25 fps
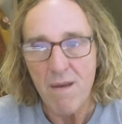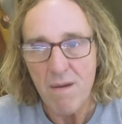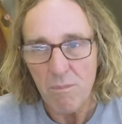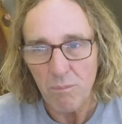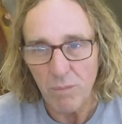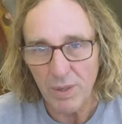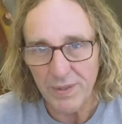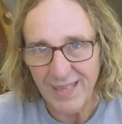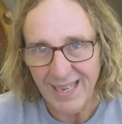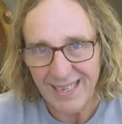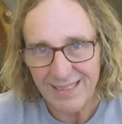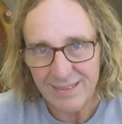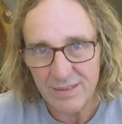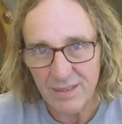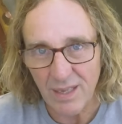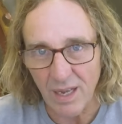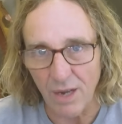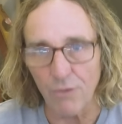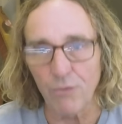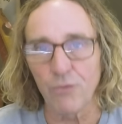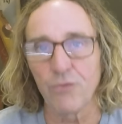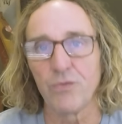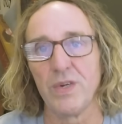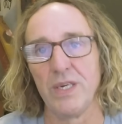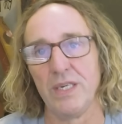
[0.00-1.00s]
But that's
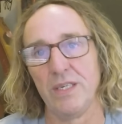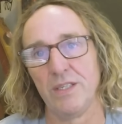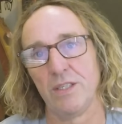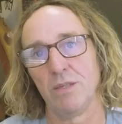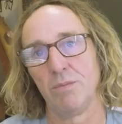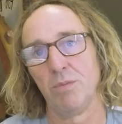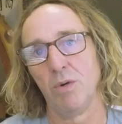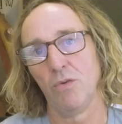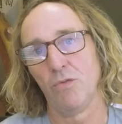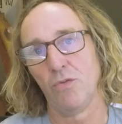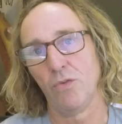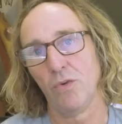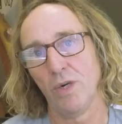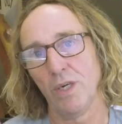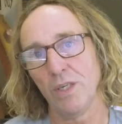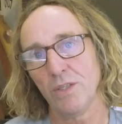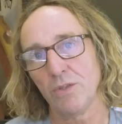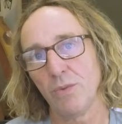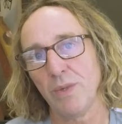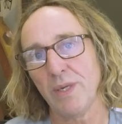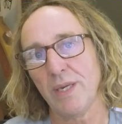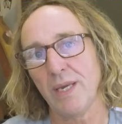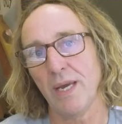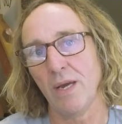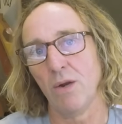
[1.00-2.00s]
not feasible for us.
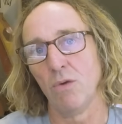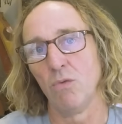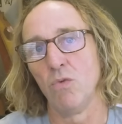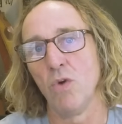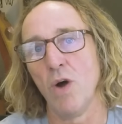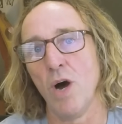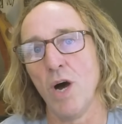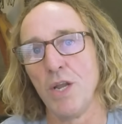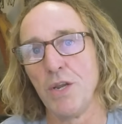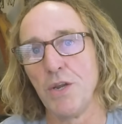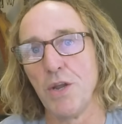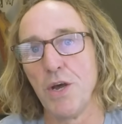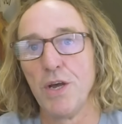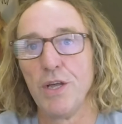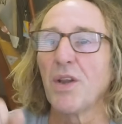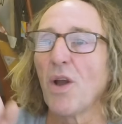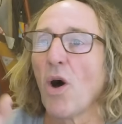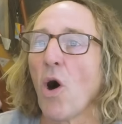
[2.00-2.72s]
We can't run